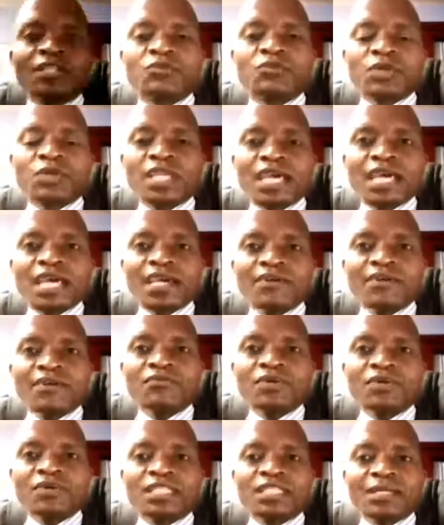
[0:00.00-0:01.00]
we have
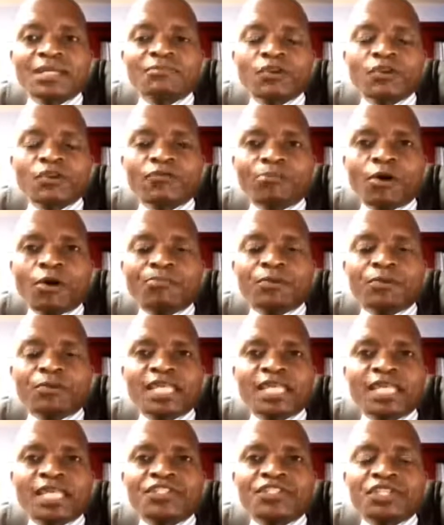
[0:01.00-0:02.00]
in terms of
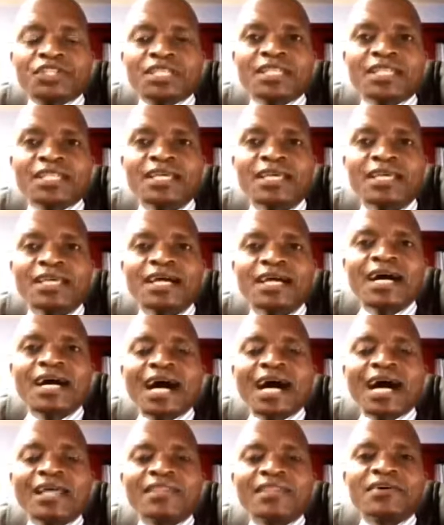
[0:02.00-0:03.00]
population
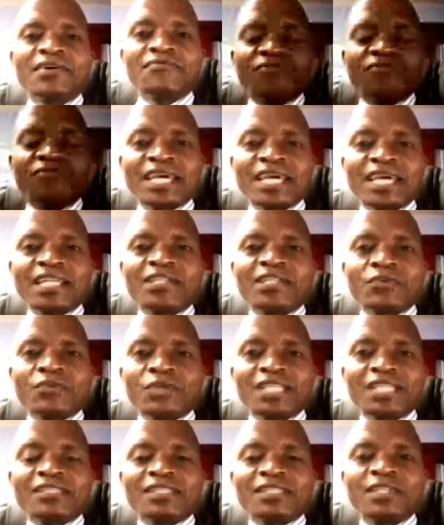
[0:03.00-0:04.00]
are the very
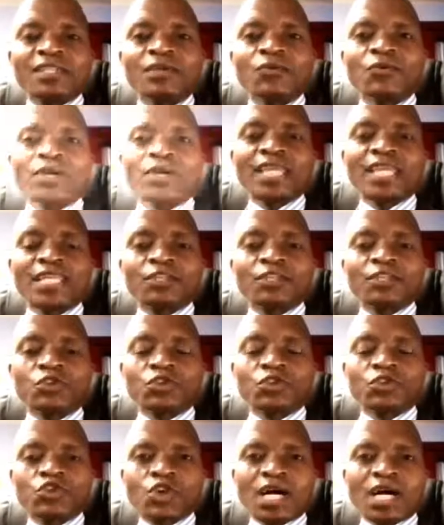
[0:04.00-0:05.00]
reason we need
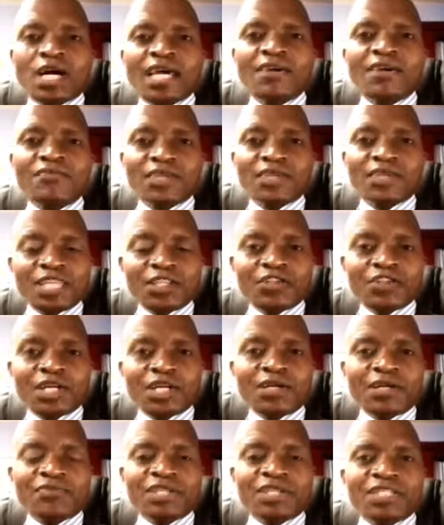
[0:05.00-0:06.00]
to drive
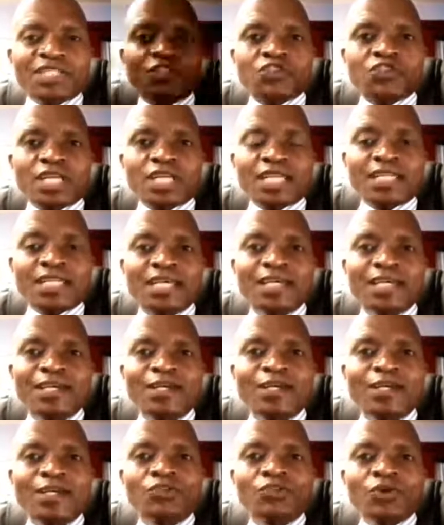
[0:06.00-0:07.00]
intra-Africa trade.
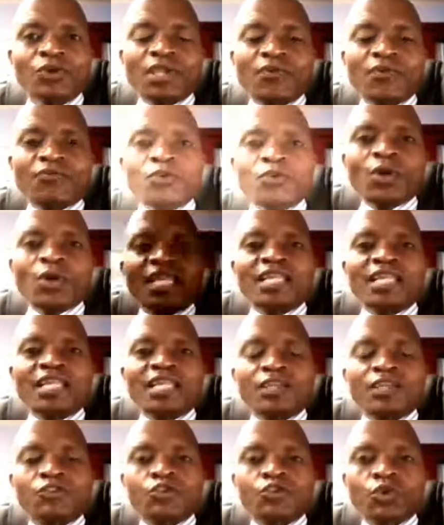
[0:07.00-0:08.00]
So if you are in
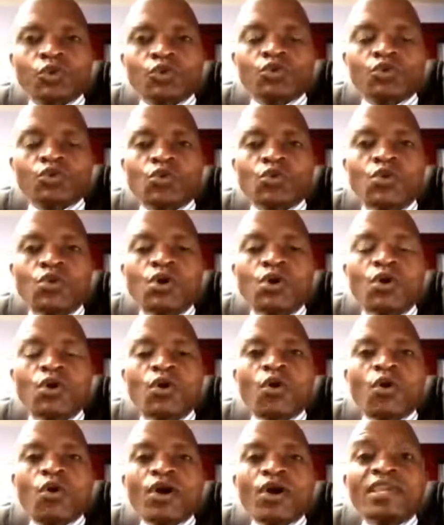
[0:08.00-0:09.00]
Lesotho
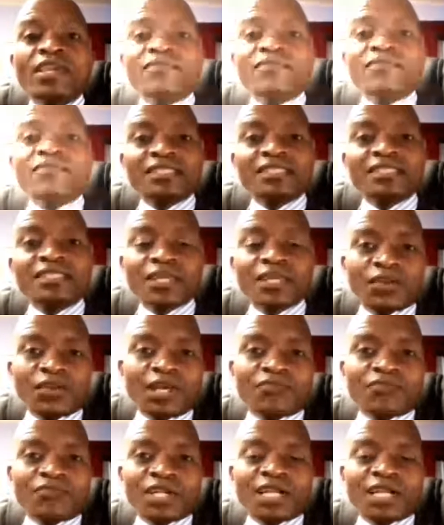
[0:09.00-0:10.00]
or even in South
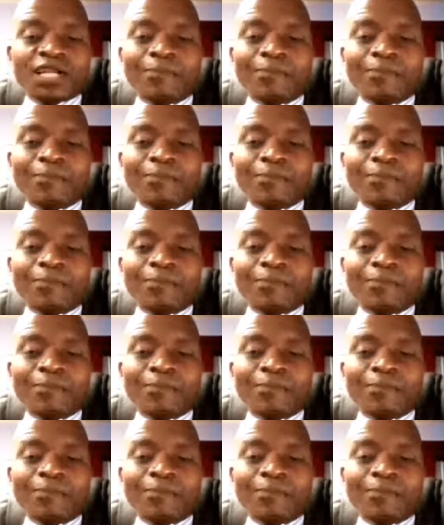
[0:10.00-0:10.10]
Africa,